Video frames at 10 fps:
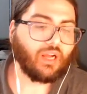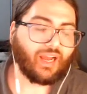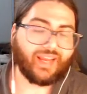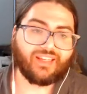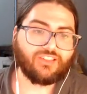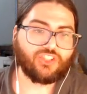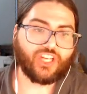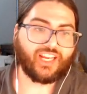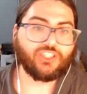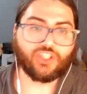I can
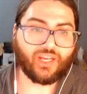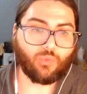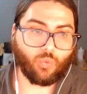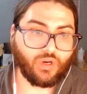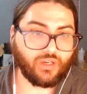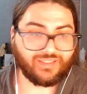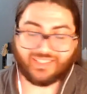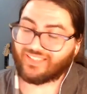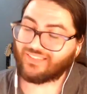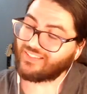change that 1
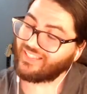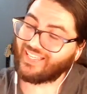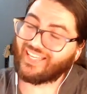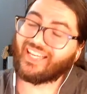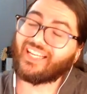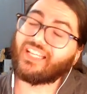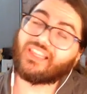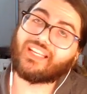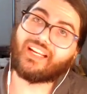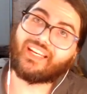into
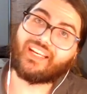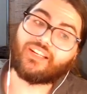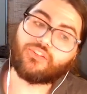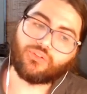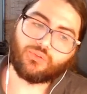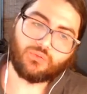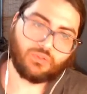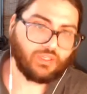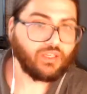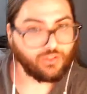anything I need it to
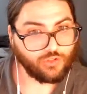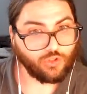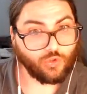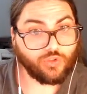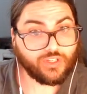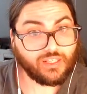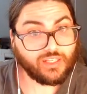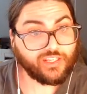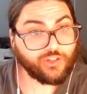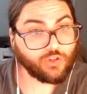using a
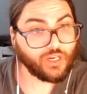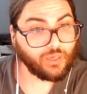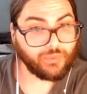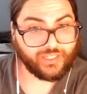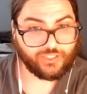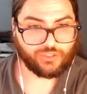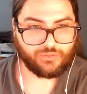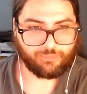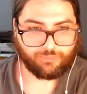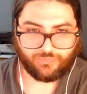linear combination.